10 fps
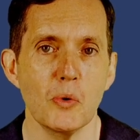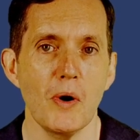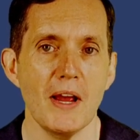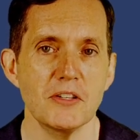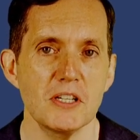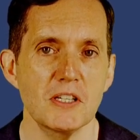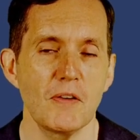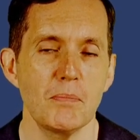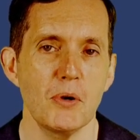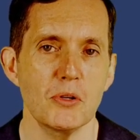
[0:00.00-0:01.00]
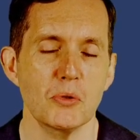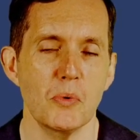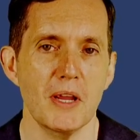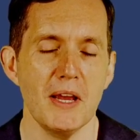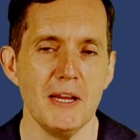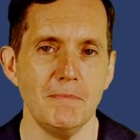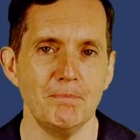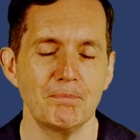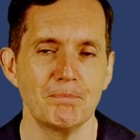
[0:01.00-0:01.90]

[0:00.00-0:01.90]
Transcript: or assets for personal gain.